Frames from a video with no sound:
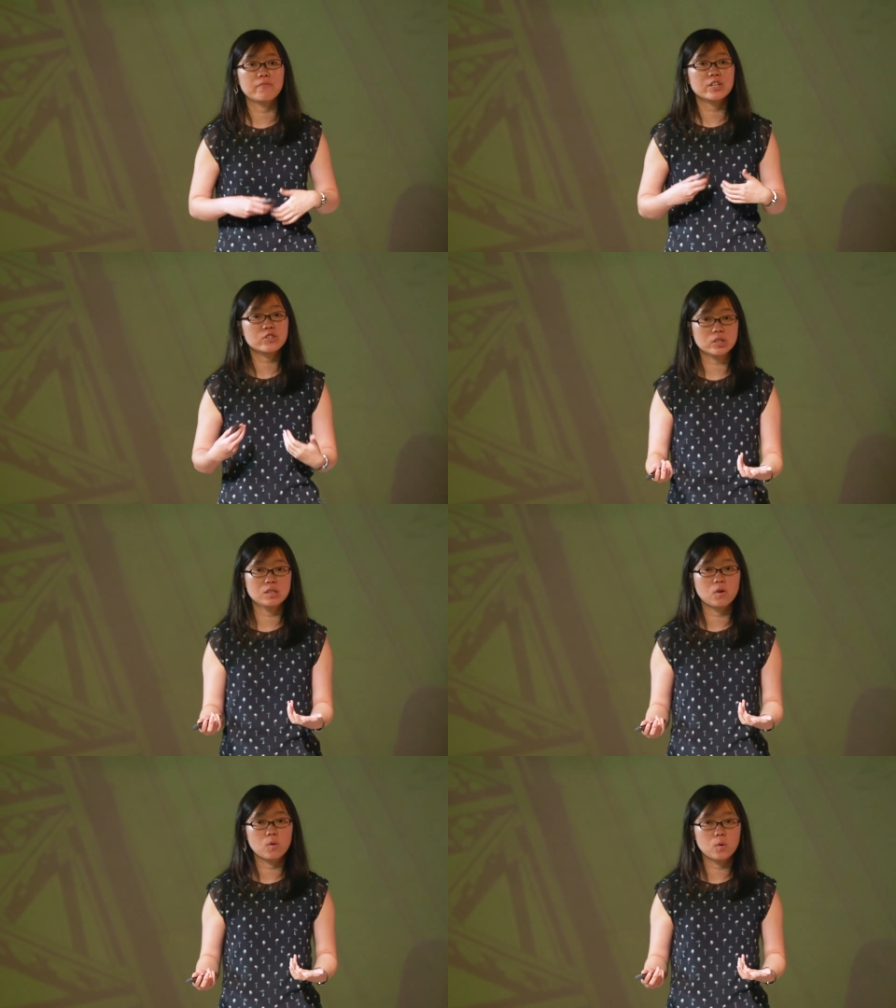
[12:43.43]

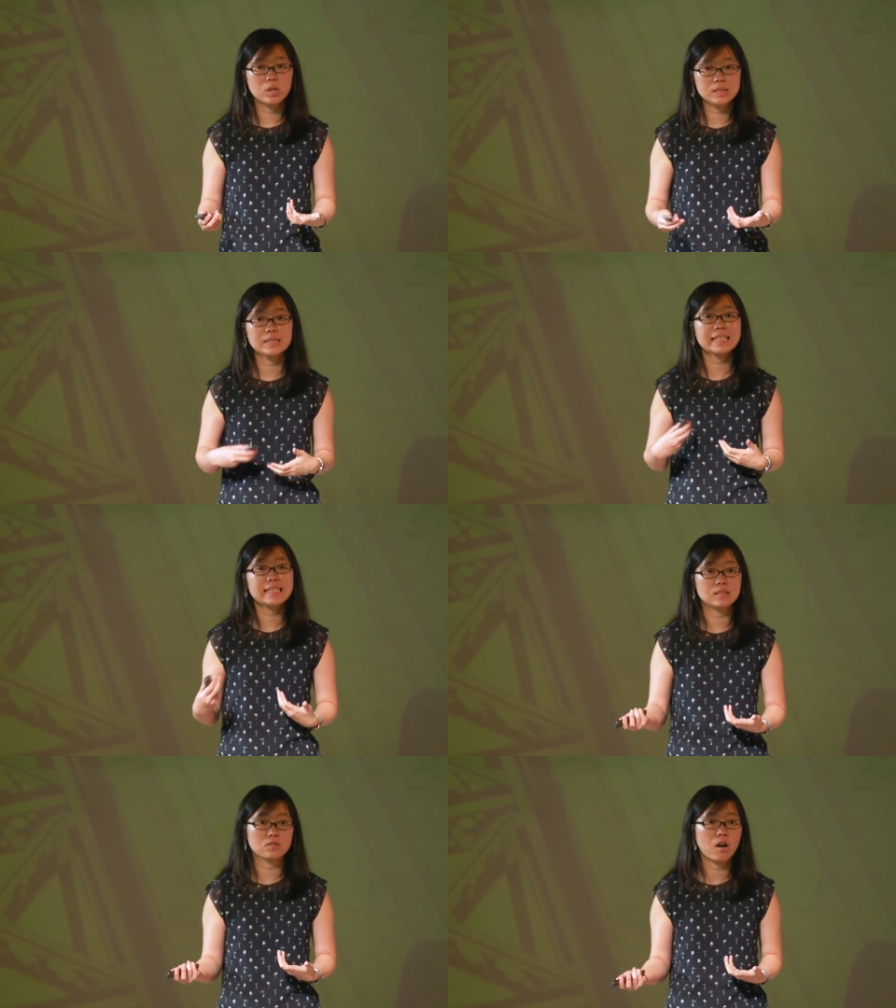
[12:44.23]
provision or
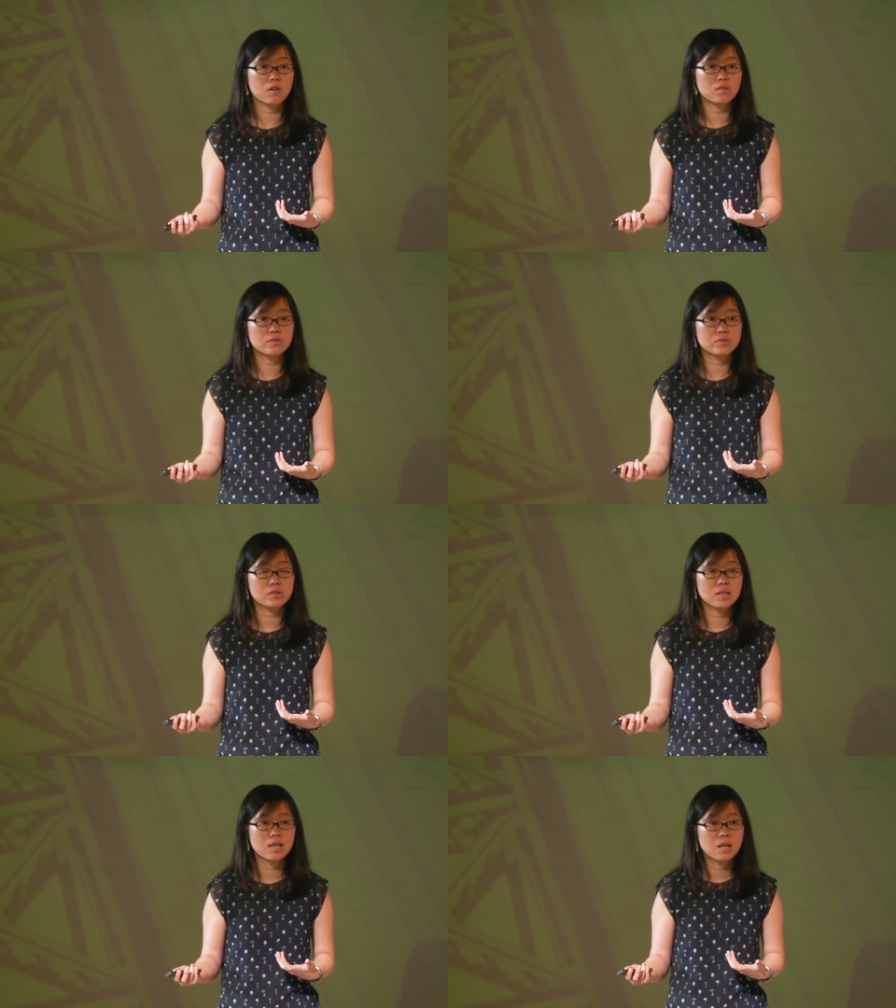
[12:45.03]
delete the
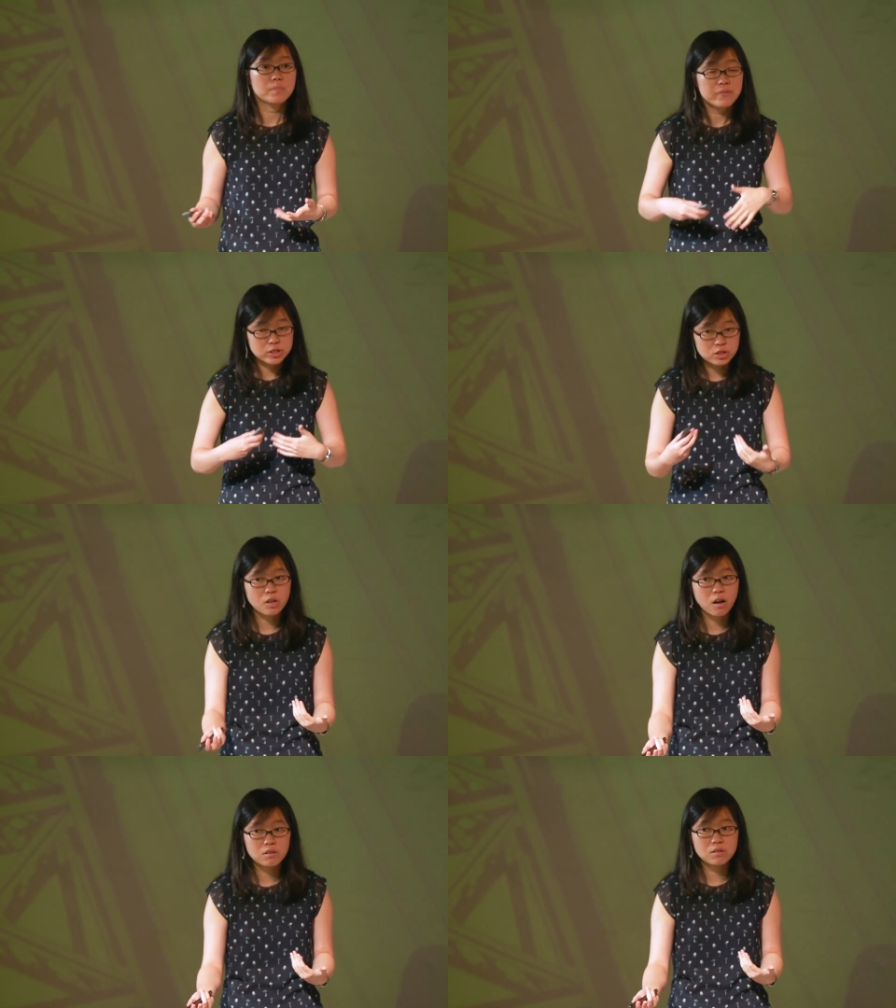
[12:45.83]
toggles, provision
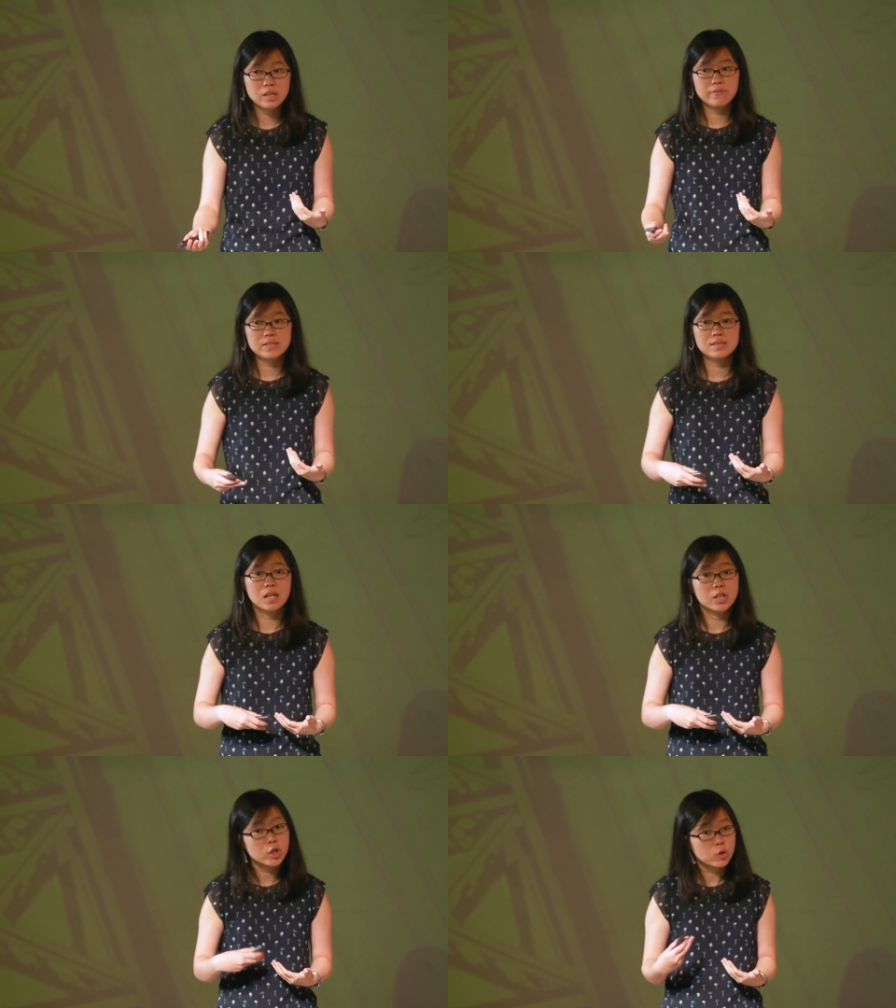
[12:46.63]
toggle if it's
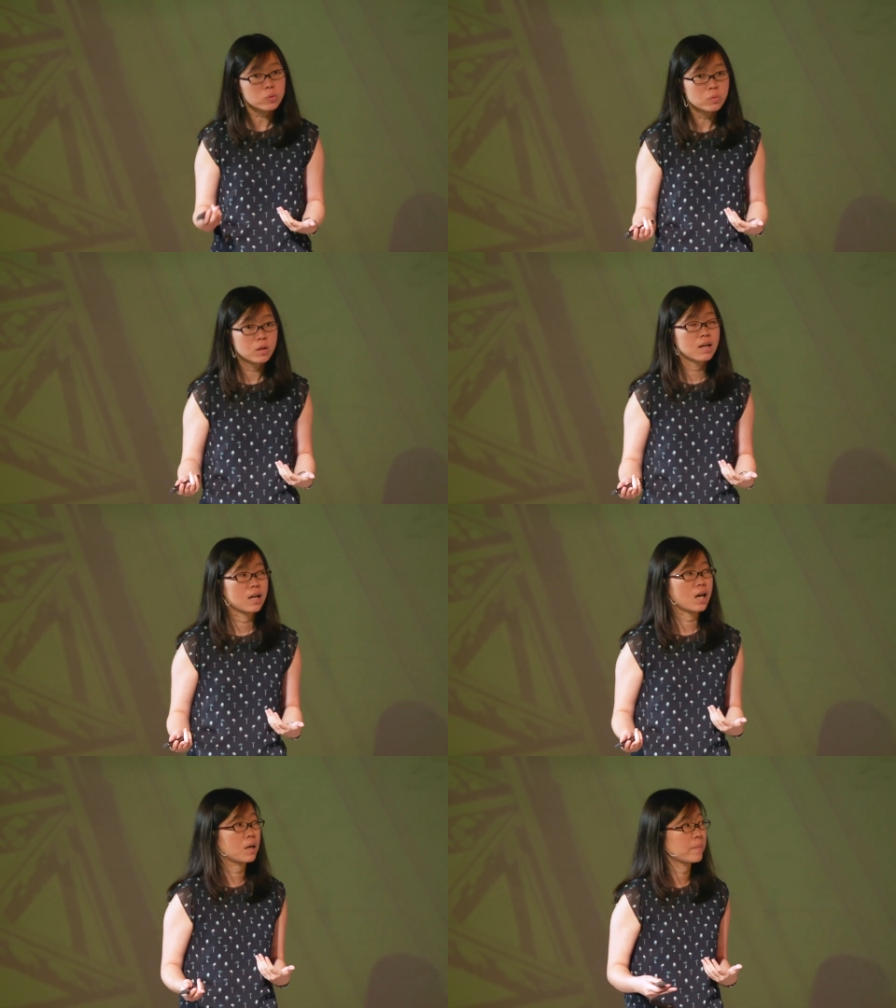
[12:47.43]
new
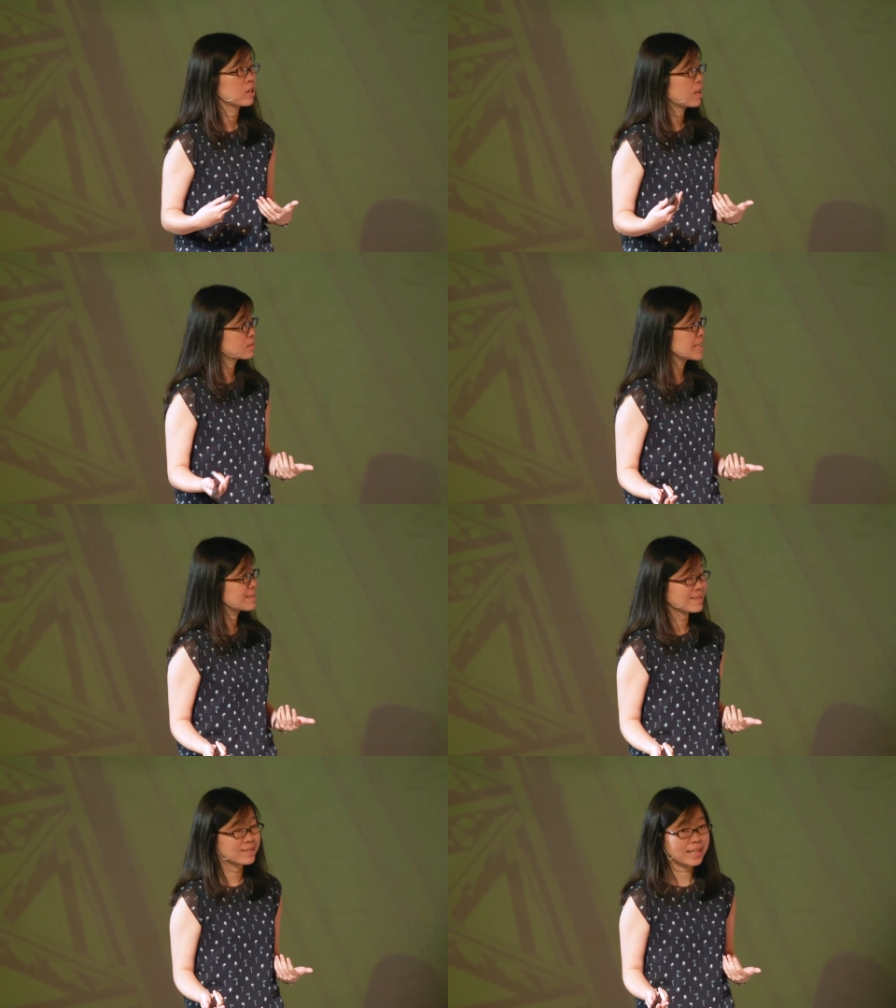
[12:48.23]
um, and doesn't
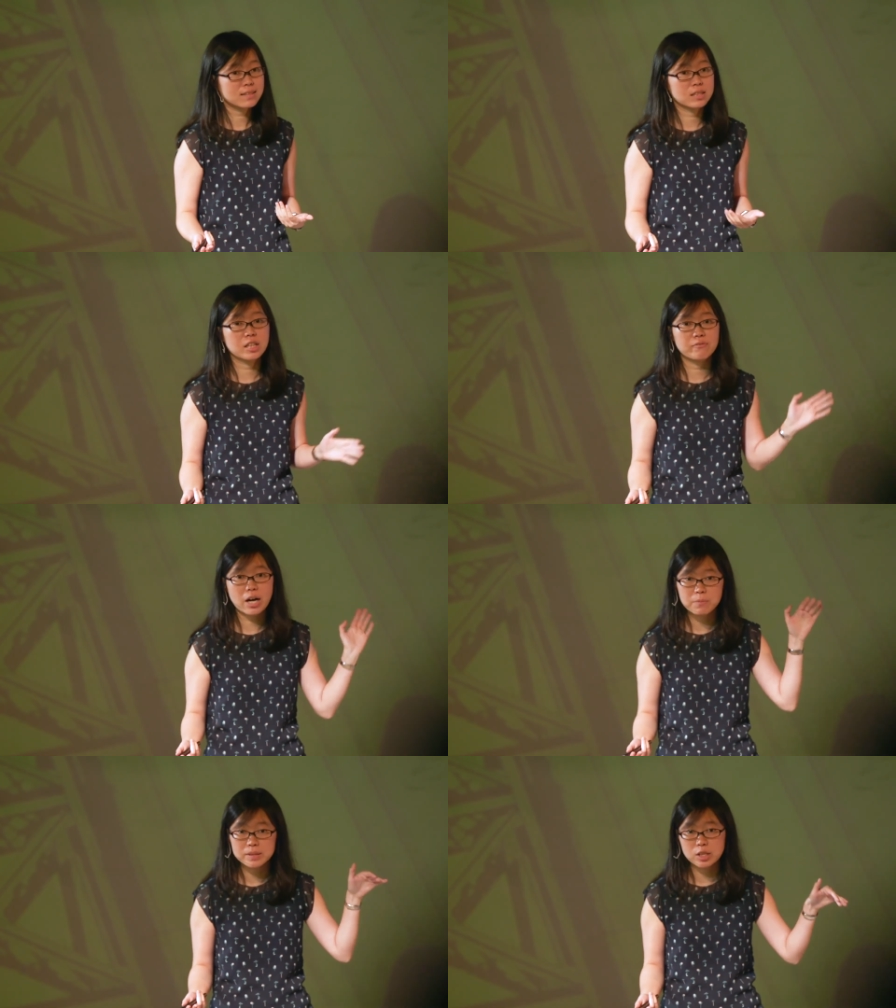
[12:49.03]
exist yet in an
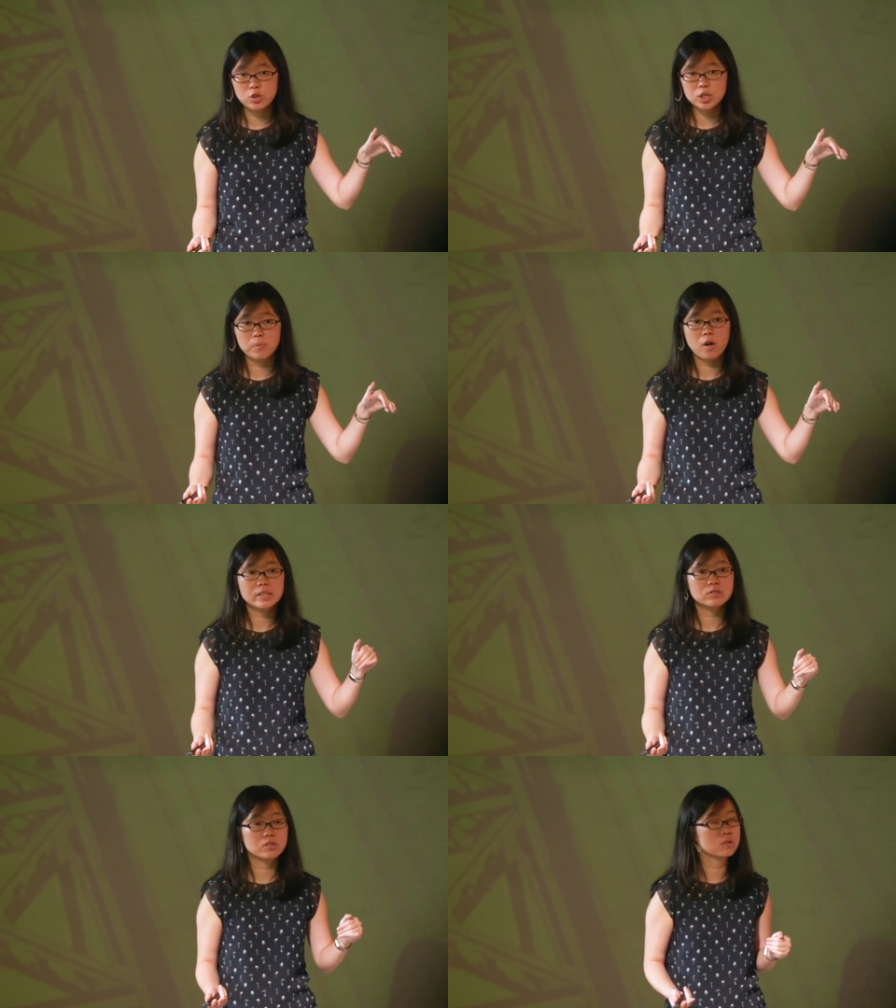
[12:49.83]
environment that you're
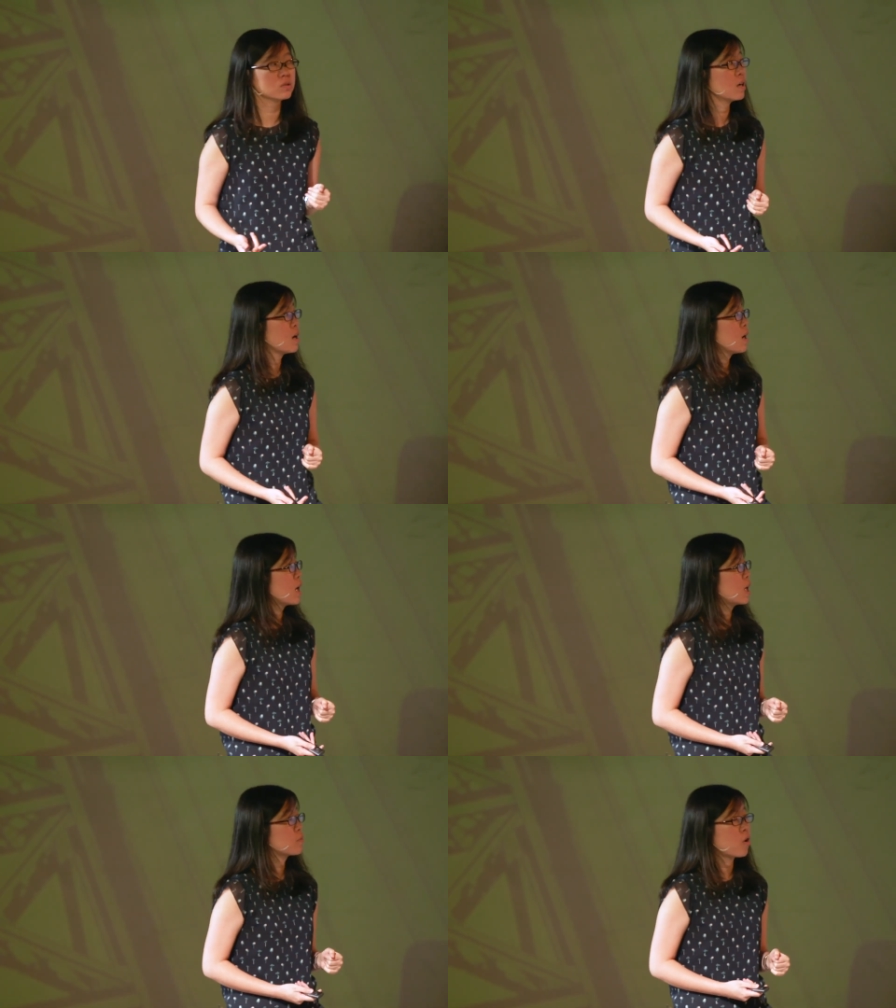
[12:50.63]
deploying to,
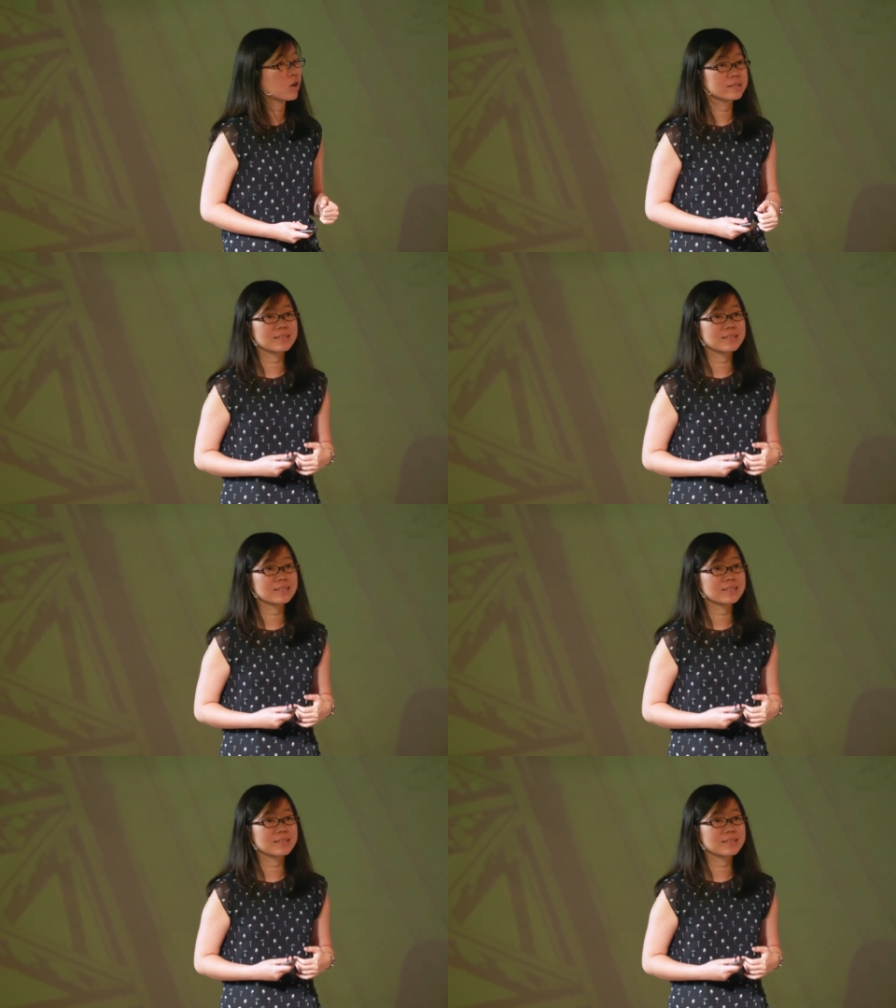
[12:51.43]
Um, or